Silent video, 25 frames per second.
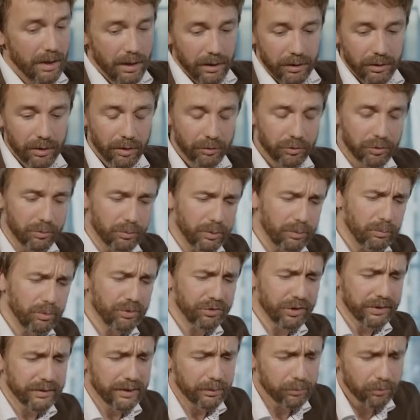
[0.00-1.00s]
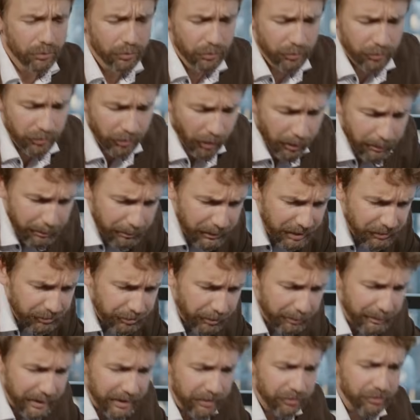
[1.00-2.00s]
No, so we sent out some
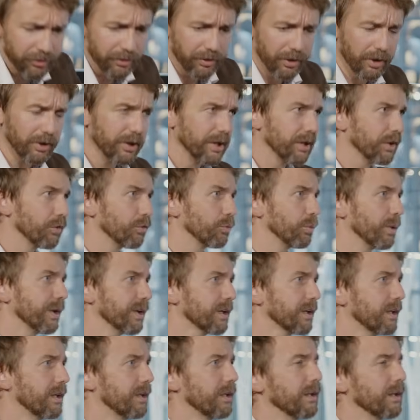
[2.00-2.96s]
information earlier this week.